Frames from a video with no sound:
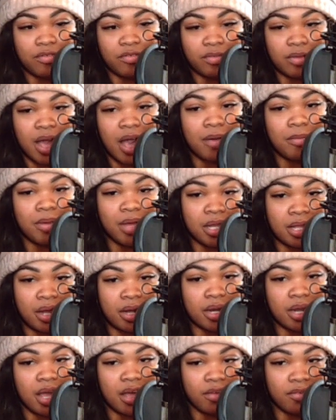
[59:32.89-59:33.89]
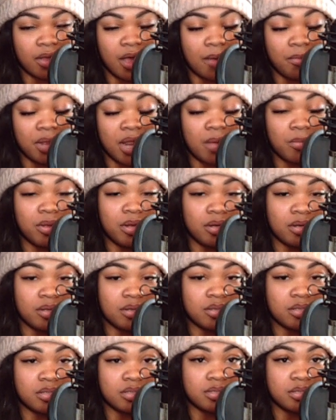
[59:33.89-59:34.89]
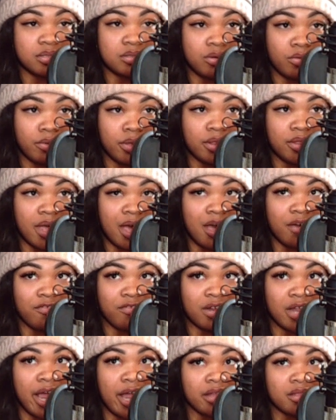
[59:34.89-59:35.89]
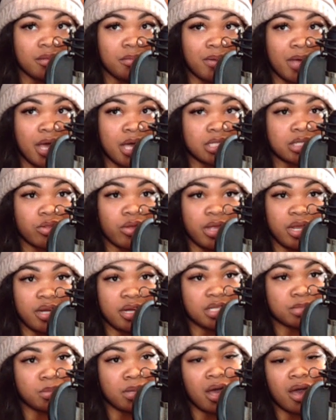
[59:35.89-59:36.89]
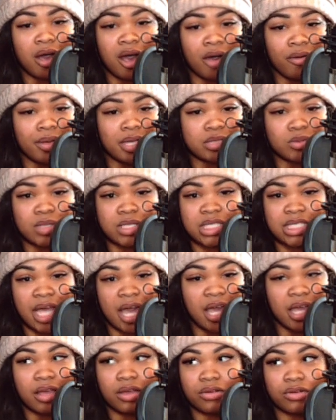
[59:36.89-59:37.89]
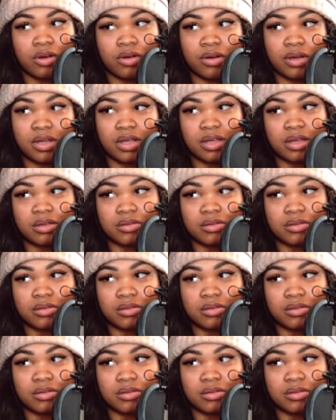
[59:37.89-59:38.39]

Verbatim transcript: I've been learning that. I mean, I've been doing that for like the past three years, but I always went skating growing up.